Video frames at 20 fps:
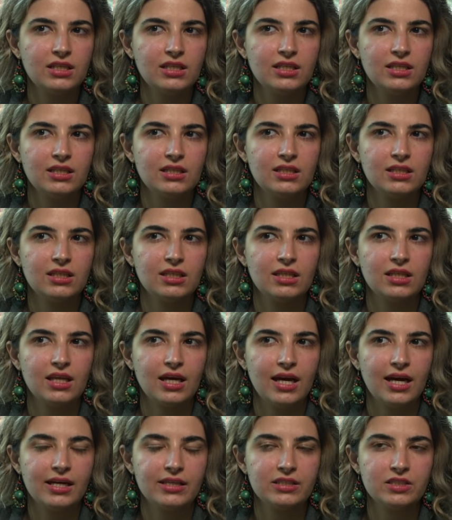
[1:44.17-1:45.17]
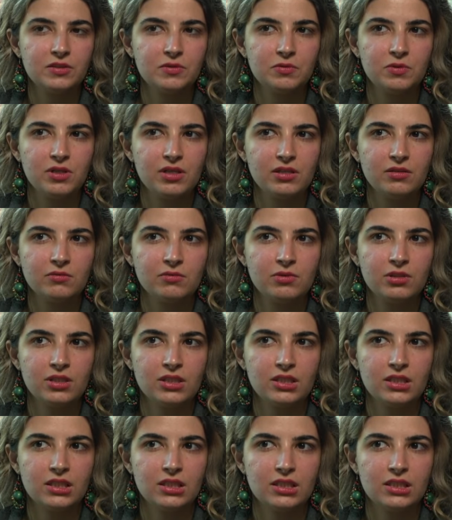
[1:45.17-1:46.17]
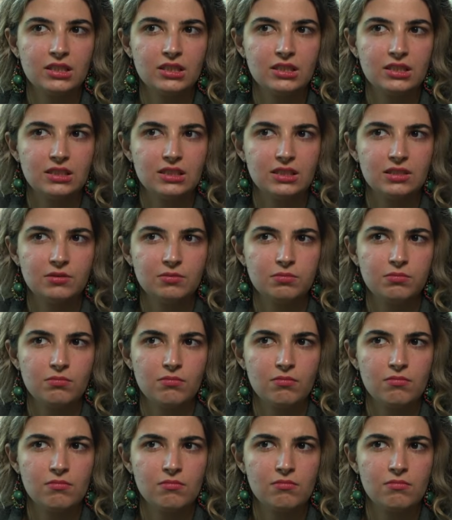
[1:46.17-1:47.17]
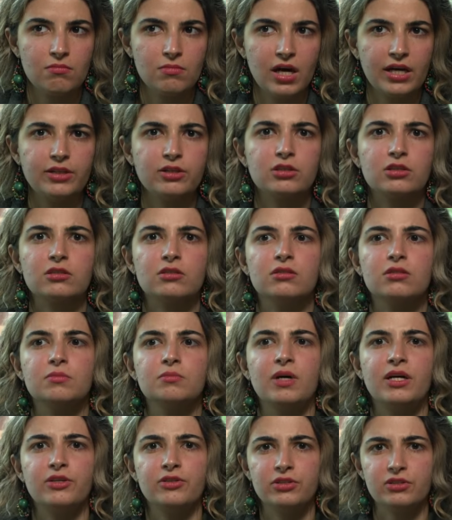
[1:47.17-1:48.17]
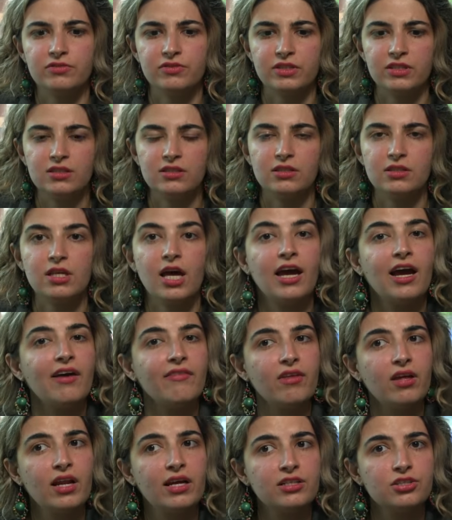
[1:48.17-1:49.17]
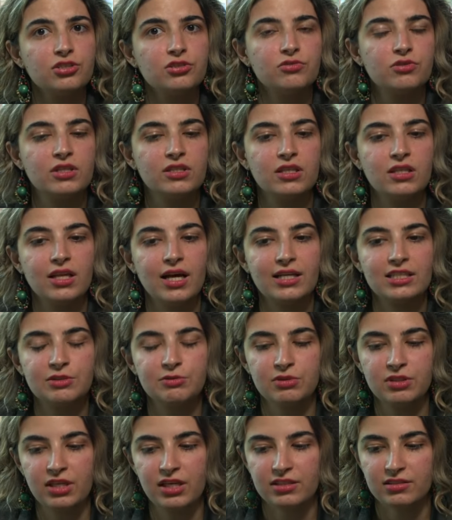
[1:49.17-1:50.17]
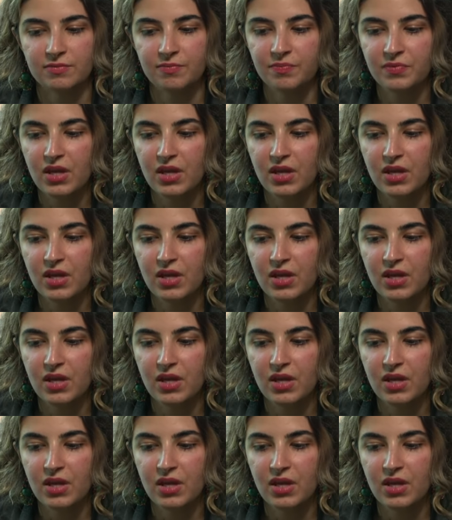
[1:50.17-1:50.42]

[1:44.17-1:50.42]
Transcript: and the last one was Miners Miners defenses. I have not actually read the last one yet.